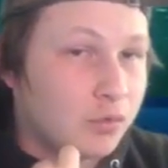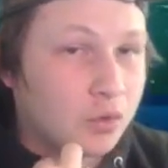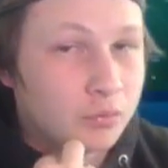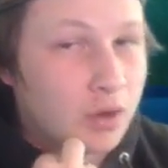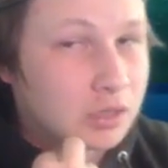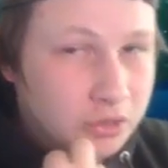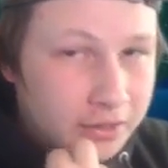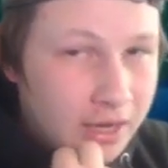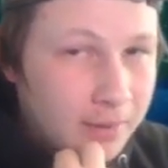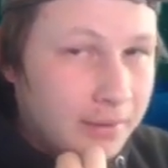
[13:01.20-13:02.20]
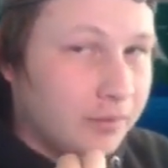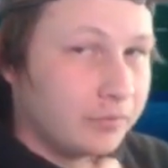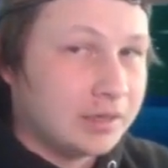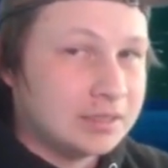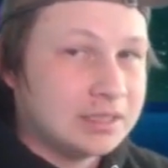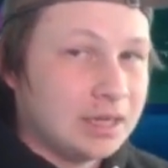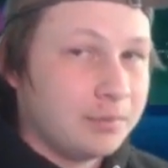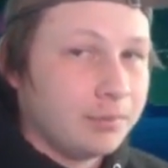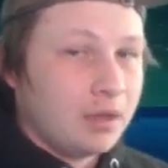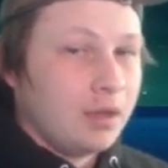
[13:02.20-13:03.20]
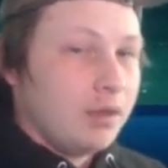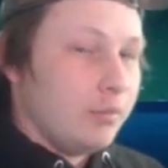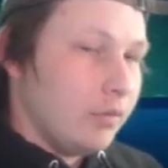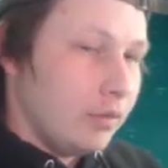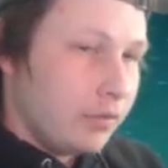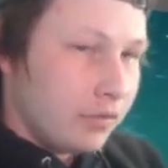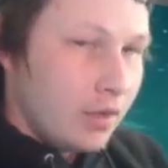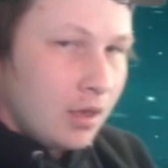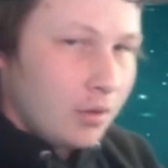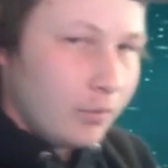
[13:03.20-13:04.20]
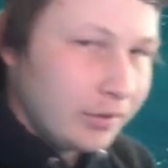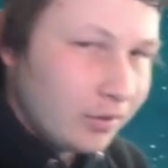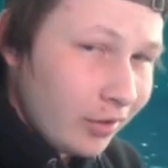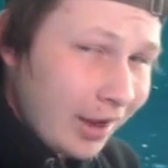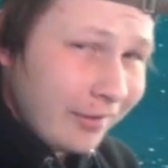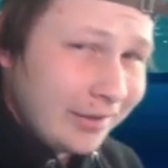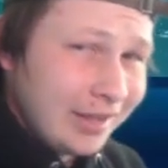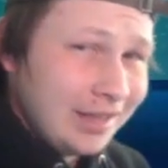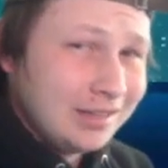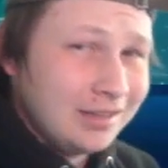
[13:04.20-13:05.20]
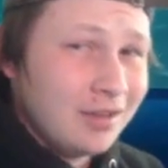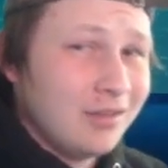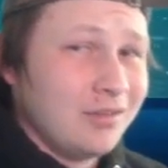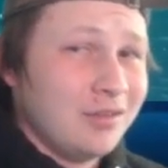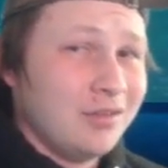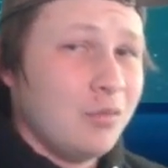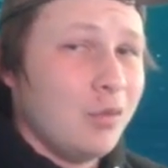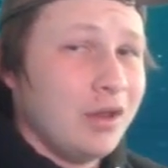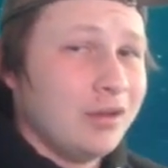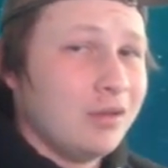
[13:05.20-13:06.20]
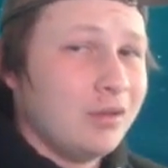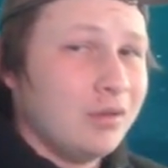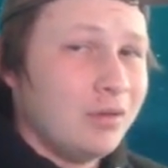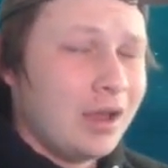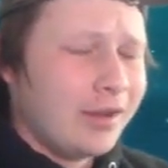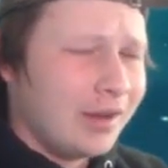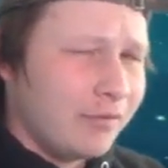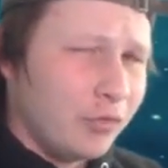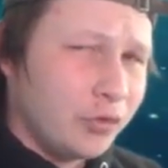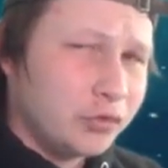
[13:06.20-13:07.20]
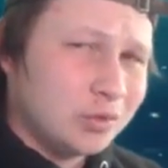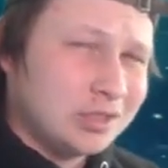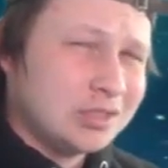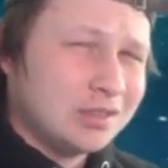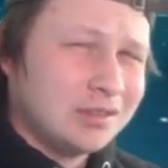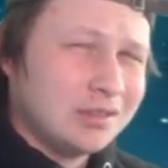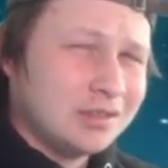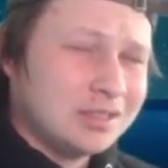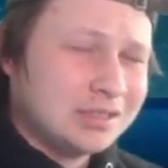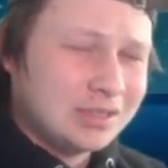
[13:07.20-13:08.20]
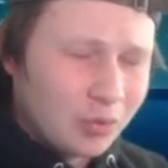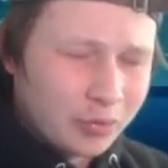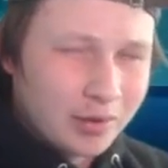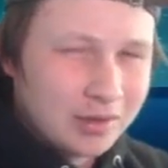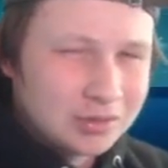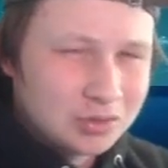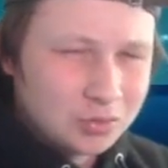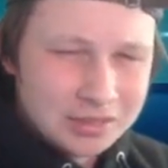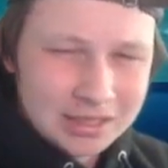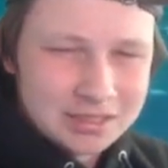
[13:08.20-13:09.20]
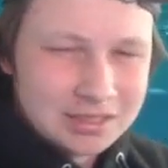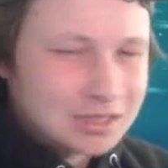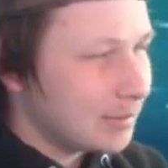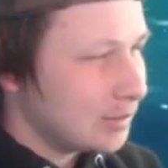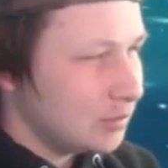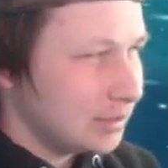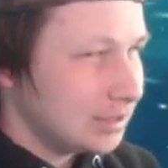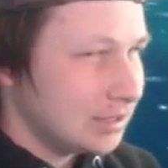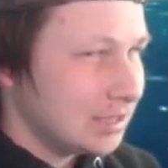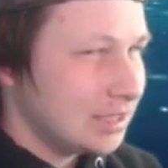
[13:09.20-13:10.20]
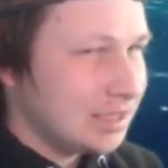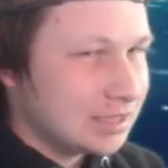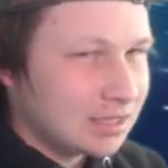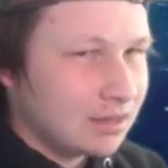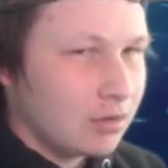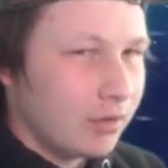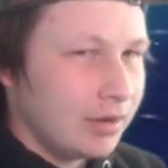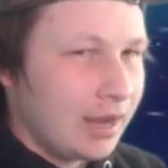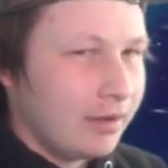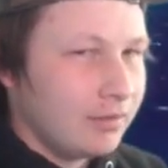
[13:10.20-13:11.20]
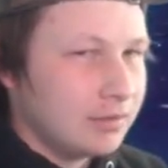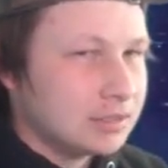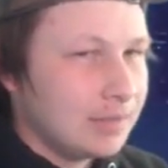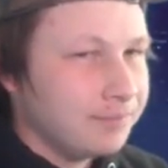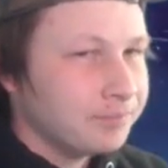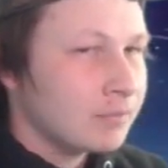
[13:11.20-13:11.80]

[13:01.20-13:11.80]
for. Rock's already up. I don't think it's set up uh, with, what do you call, Iron Head, what? Iron Head Volt Switch, Stealth Rock, Sword Dance Doesn't make too much sense. As he's going to go ahead and Iron Head this time.